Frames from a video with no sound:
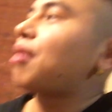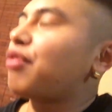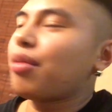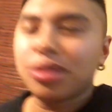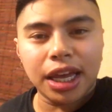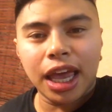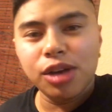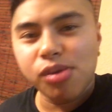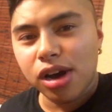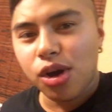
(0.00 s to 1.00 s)
my friend was like, hey,
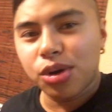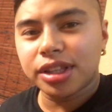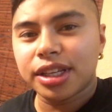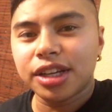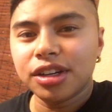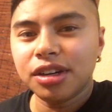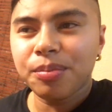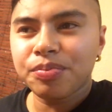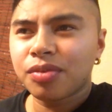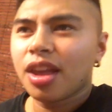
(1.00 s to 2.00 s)
you want to go to dinner?
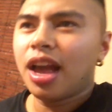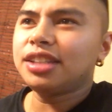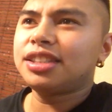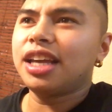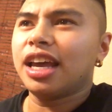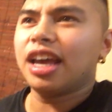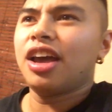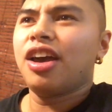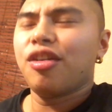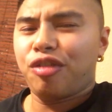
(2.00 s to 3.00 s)
I said,
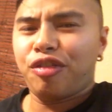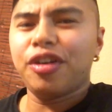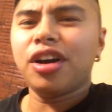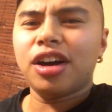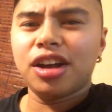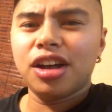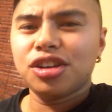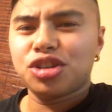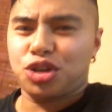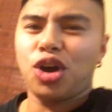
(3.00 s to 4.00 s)
pho,
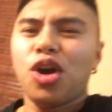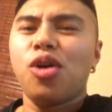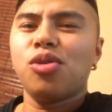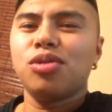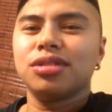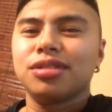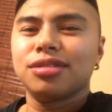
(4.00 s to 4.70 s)
show.